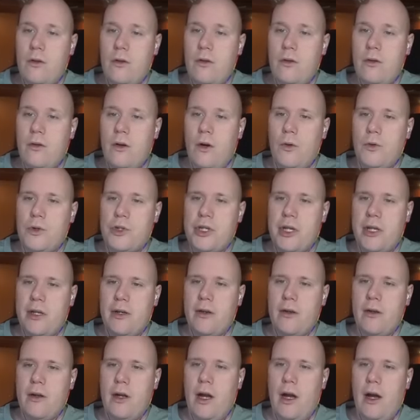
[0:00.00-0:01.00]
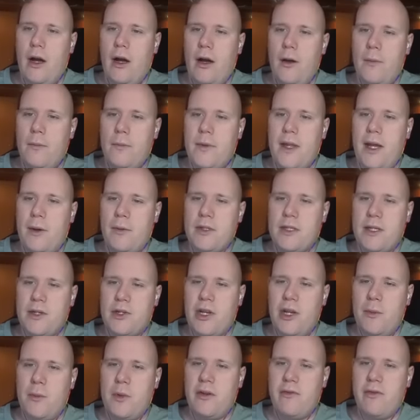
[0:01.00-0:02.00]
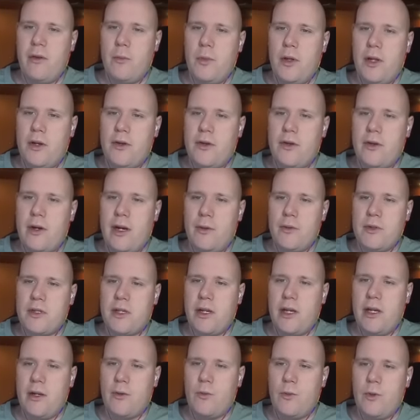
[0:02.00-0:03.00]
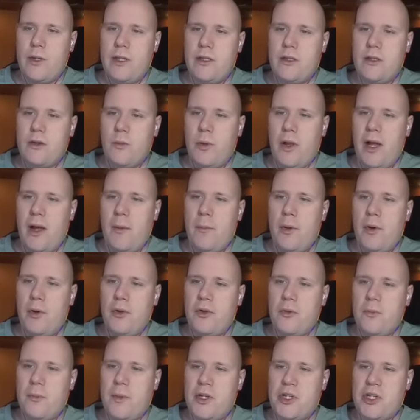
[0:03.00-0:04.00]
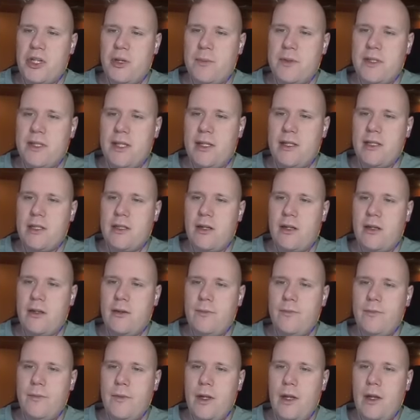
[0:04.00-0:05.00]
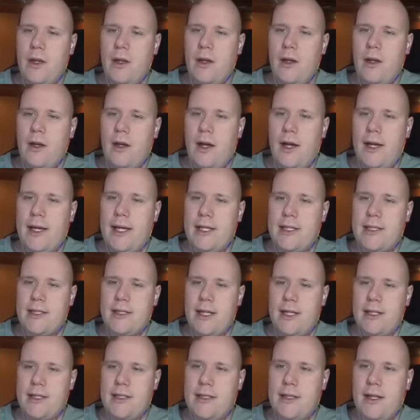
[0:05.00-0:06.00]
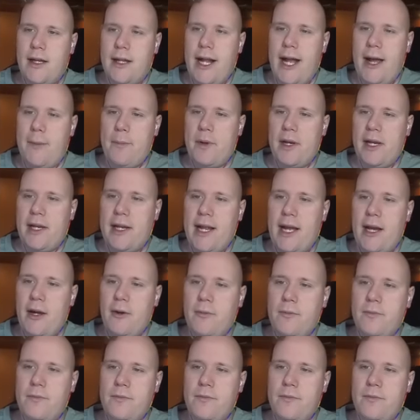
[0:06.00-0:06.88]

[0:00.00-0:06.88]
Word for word: Oh shit, um, that was actually a bit of a blunder. I was gonna resupply both of my ships next turn. I guess that's not happening now.